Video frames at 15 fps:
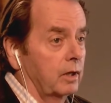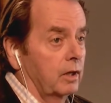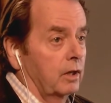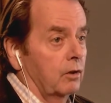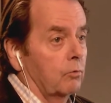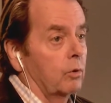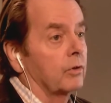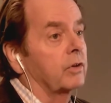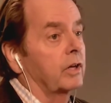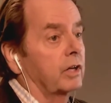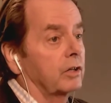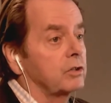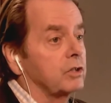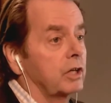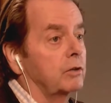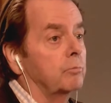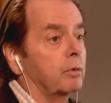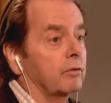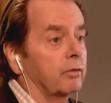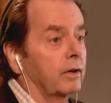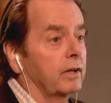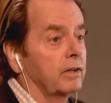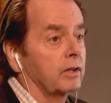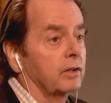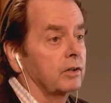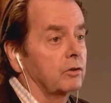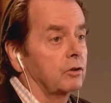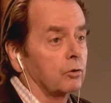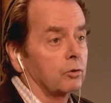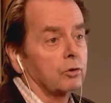with kids he'd befriended,
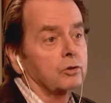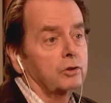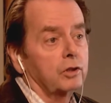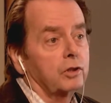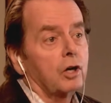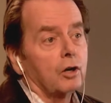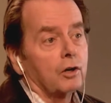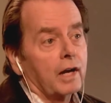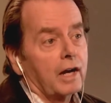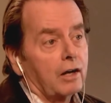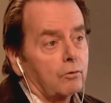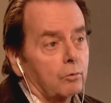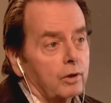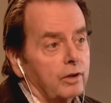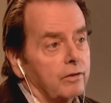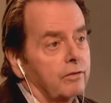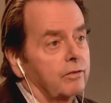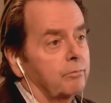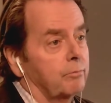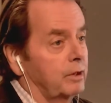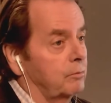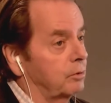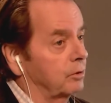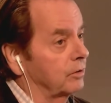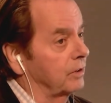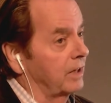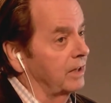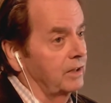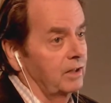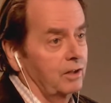girls he'd gone out with, people
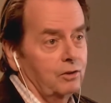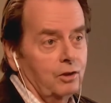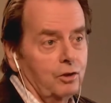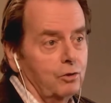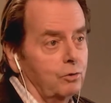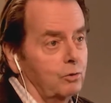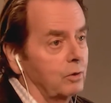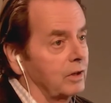that he knew in high